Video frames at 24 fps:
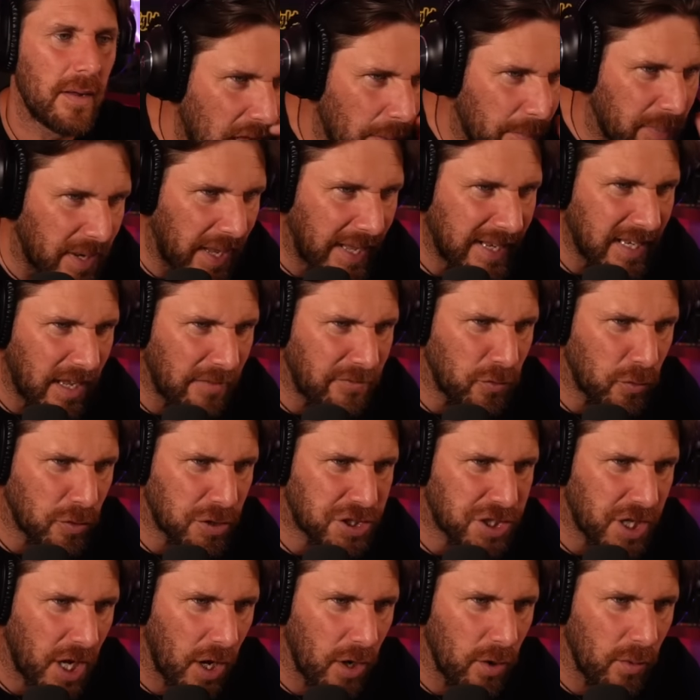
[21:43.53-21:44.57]
But I love your
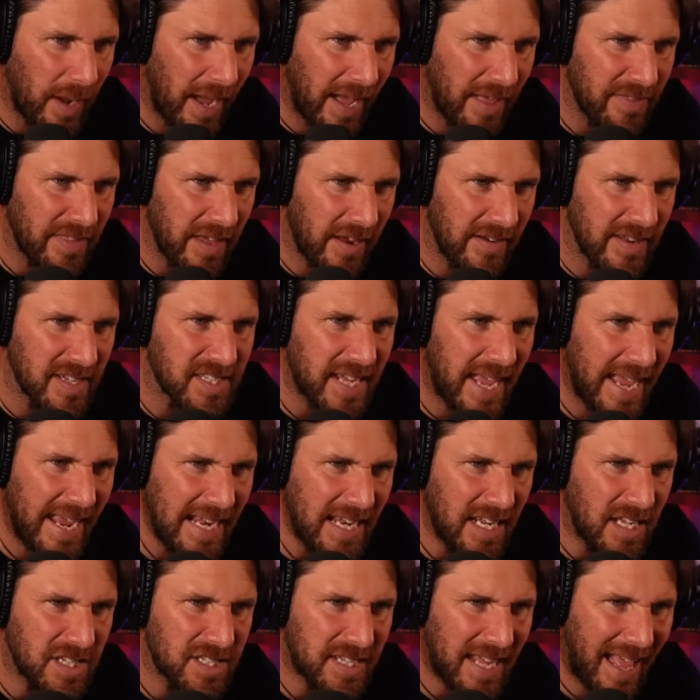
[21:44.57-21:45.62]
show, and there is
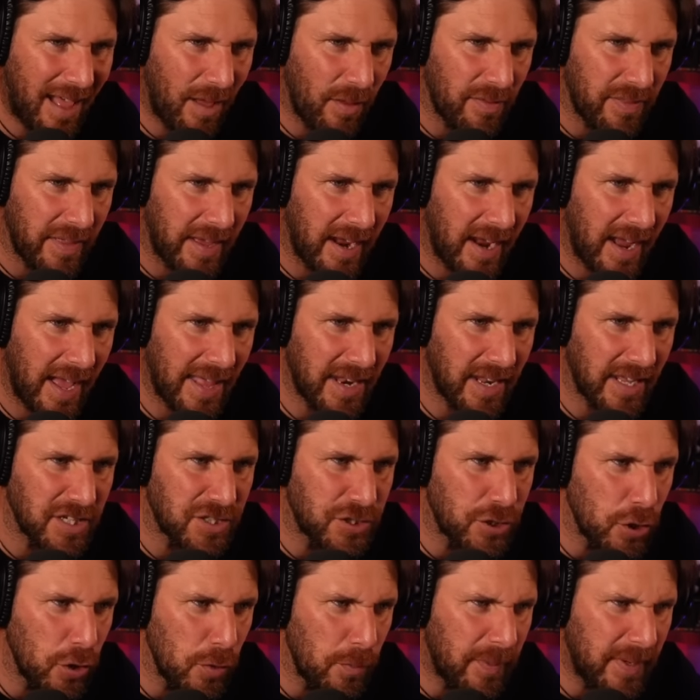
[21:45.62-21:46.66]
aliens out there, and I
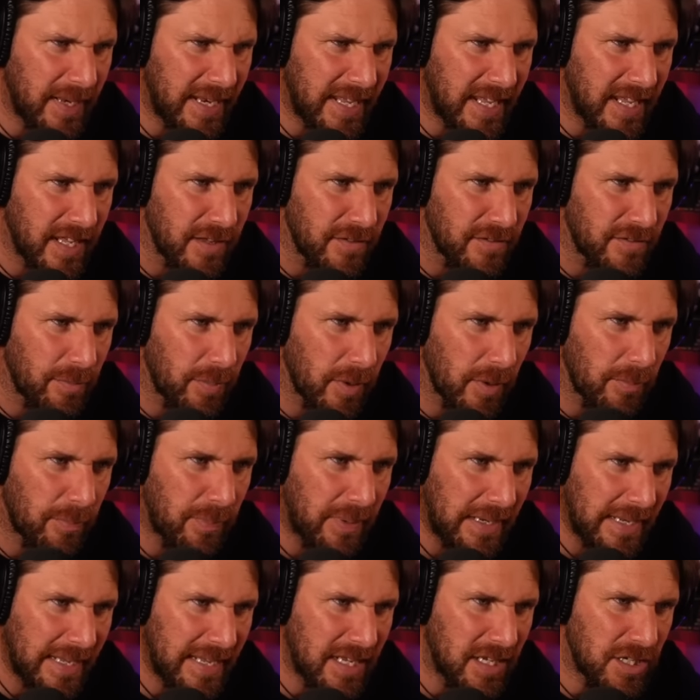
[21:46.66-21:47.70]
do believe. But
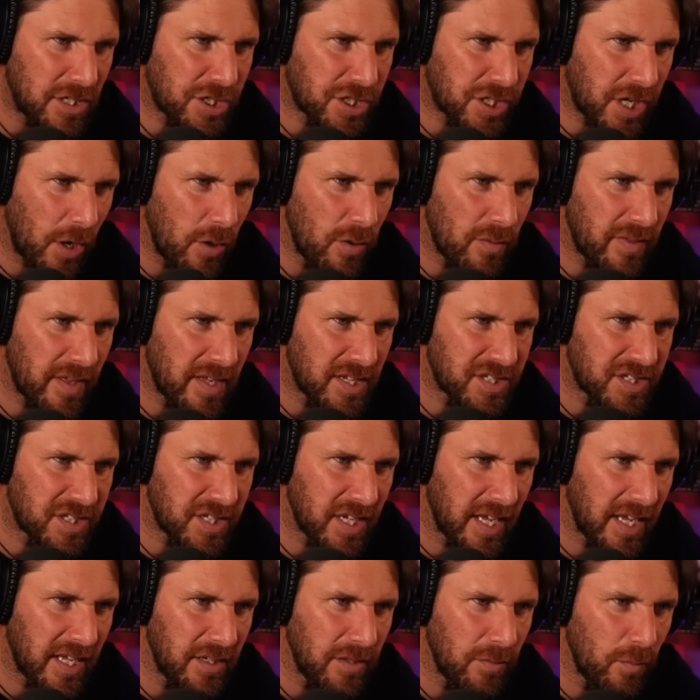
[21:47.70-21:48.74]
please show this
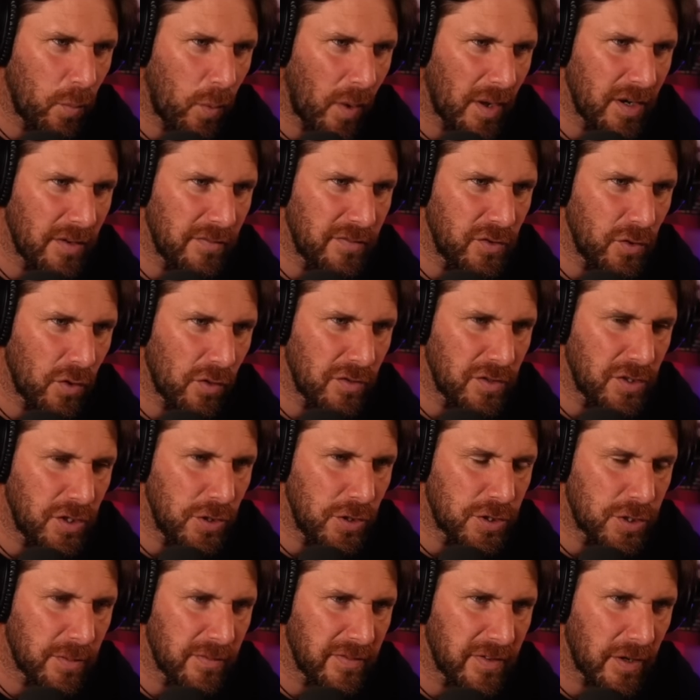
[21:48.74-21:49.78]
in one of your
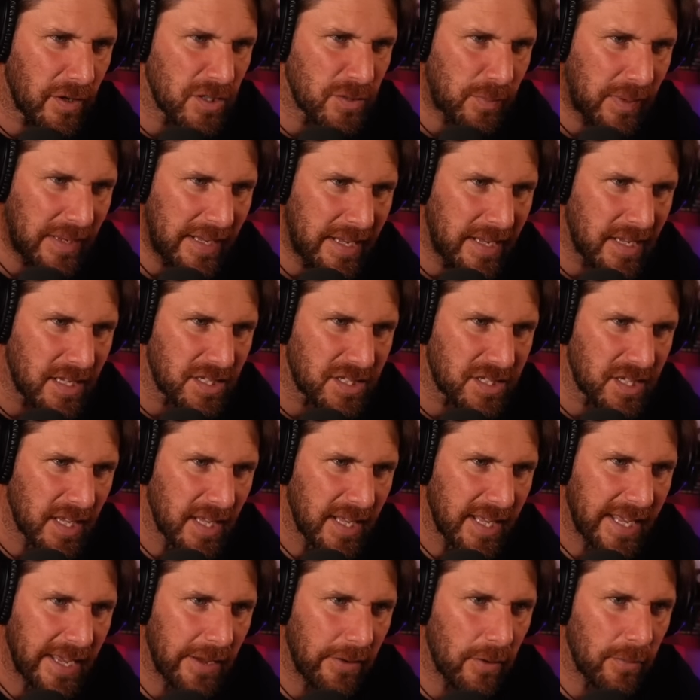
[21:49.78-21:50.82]
YouTube videos, please.
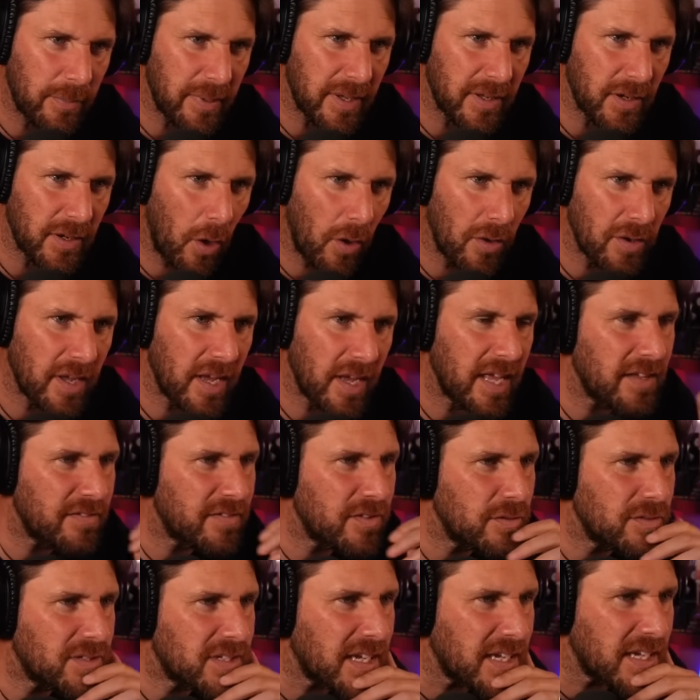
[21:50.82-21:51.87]
It would be an honor if
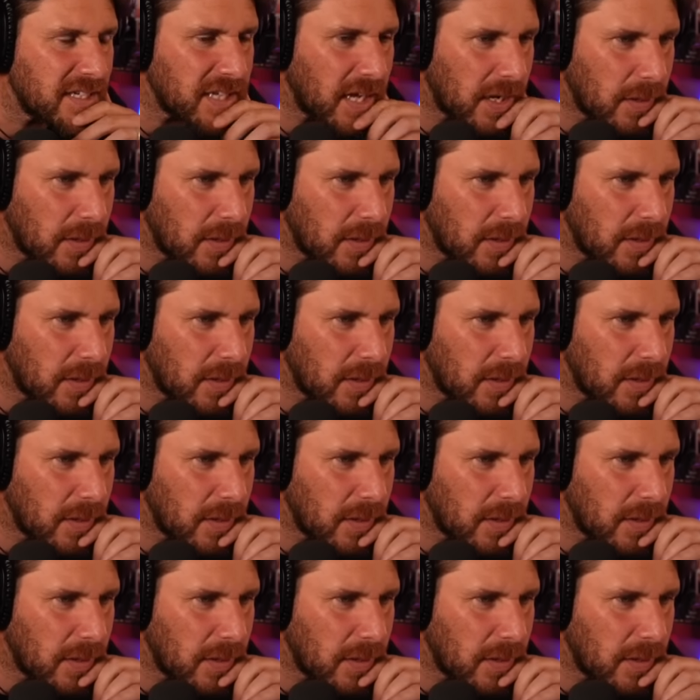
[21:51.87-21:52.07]
you did.